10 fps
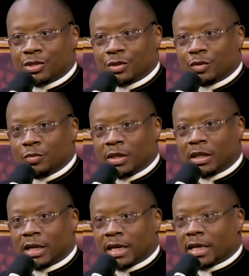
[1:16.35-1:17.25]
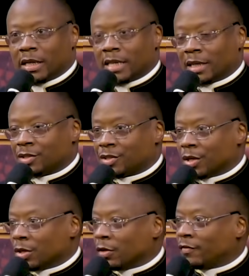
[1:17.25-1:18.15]
to be led and
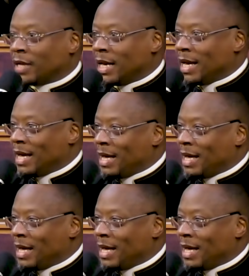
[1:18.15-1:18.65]
served